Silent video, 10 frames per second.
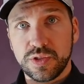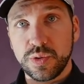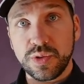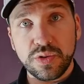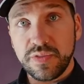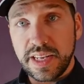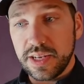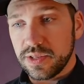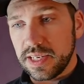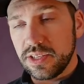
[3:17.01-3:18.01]
So with all the
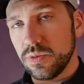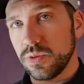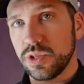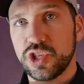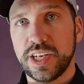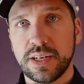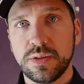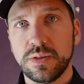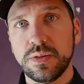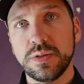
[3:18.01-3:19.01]
videos that I do on the channel,